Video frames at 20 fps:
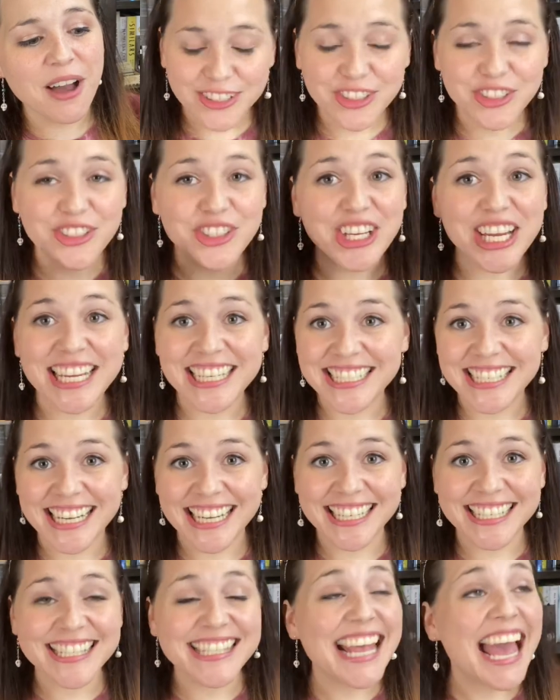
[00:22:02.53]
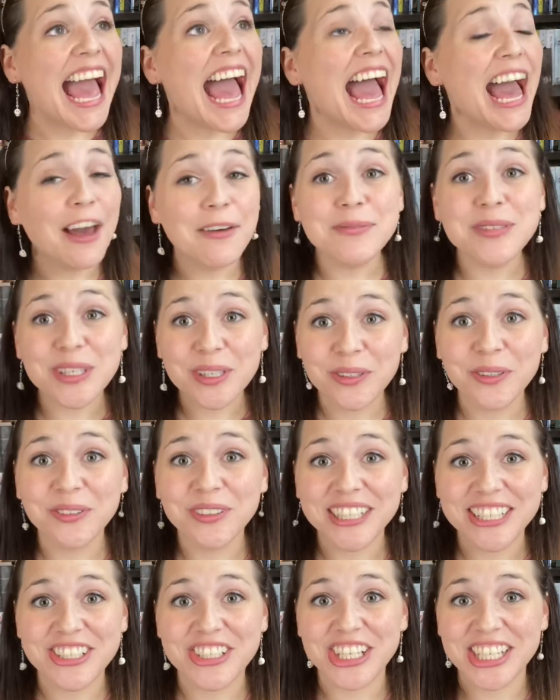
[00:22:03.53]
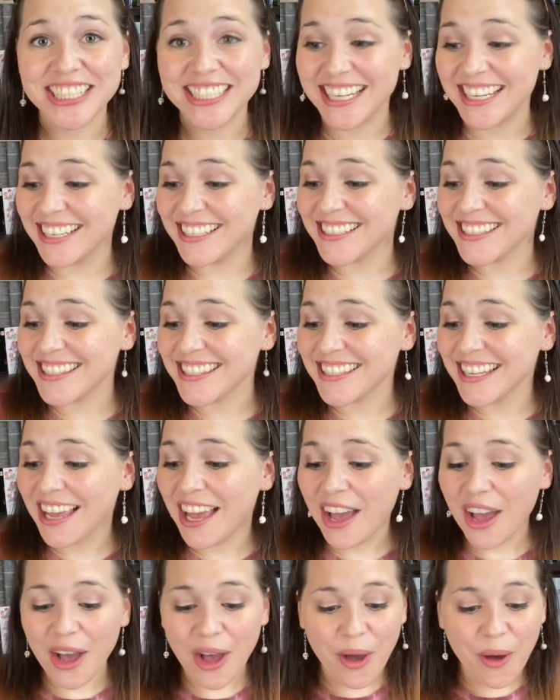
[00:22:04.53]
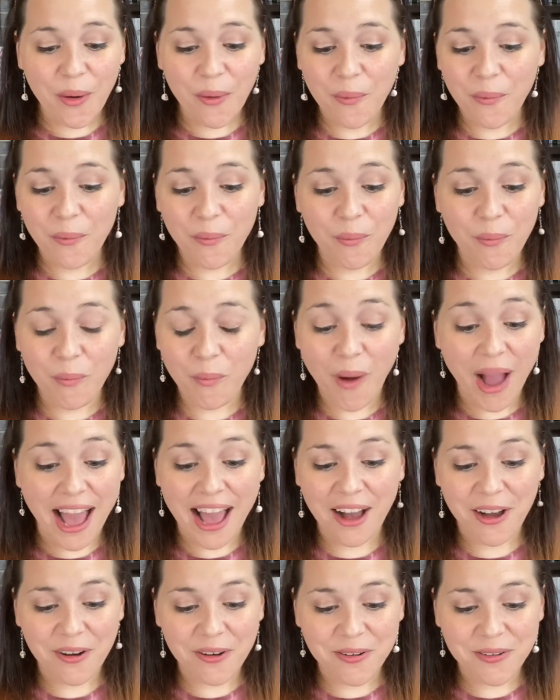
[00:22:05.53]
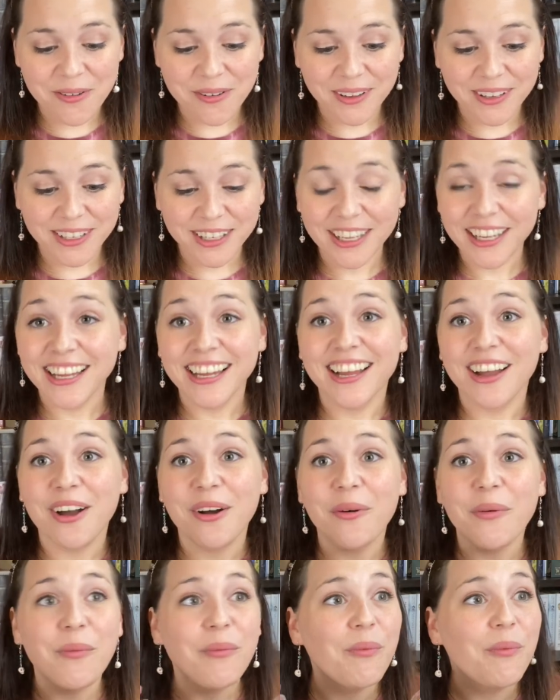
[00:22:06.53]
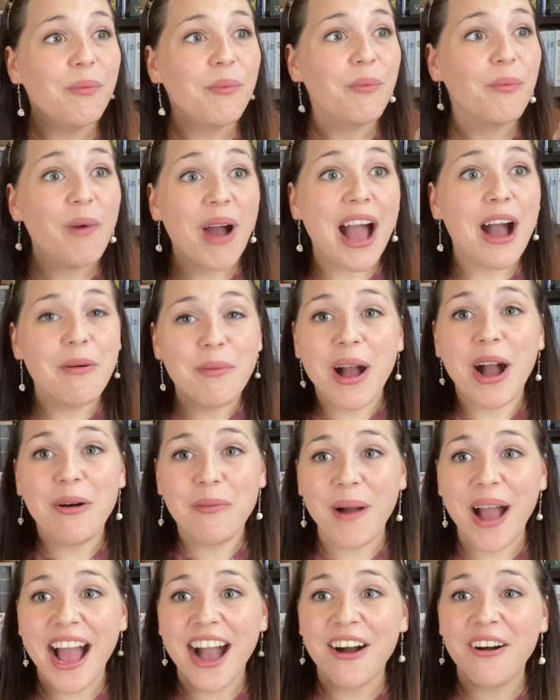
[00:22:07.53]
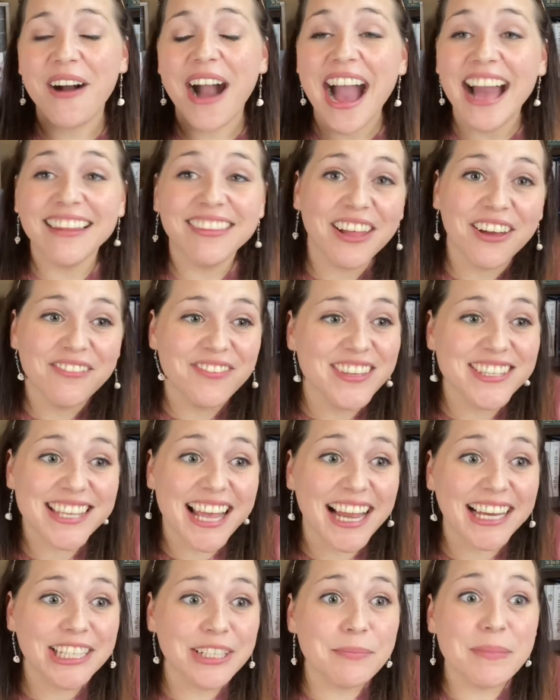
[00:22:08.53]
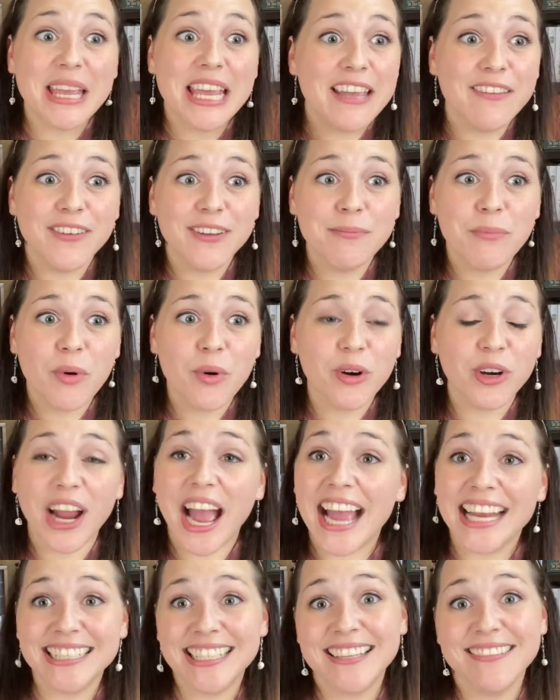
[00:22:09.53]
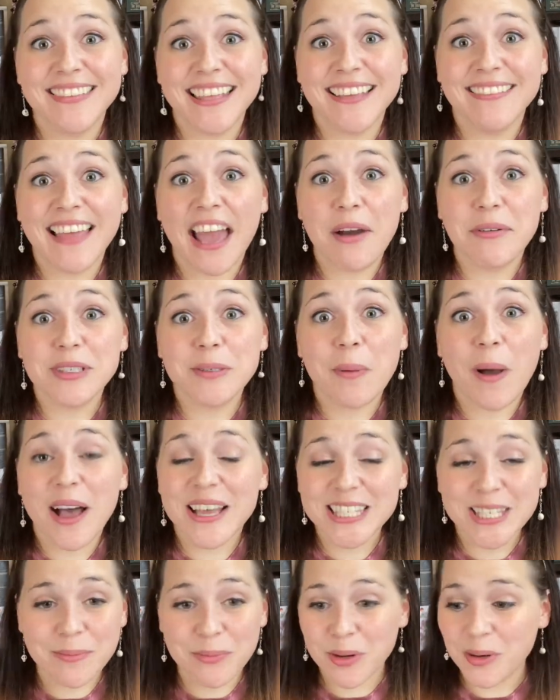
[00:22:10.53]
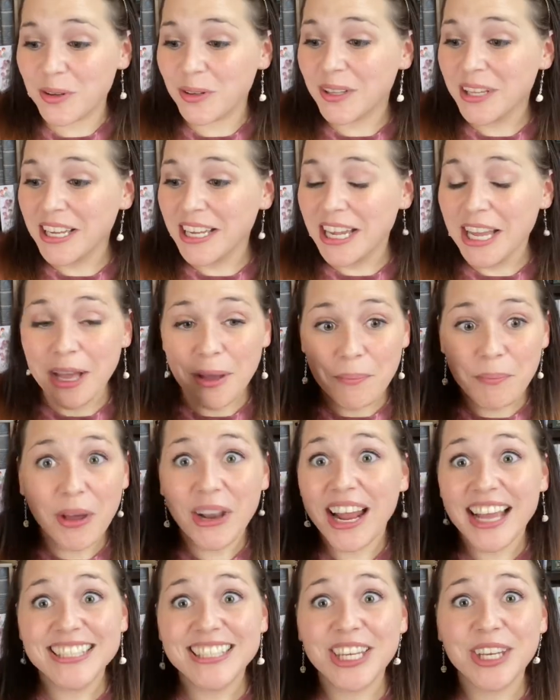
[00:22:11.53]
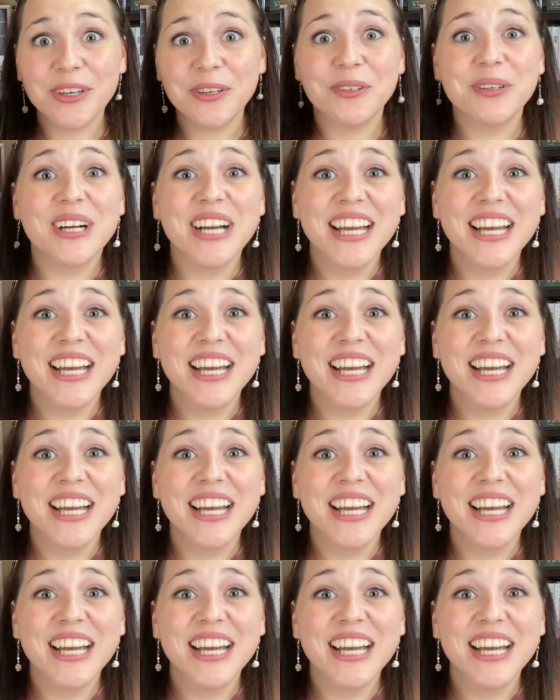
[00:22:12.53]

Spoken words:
Genius, absolutely genius. Wow. Wow, wow, wow. I love this item even more. I didn't think that was possible, but I do.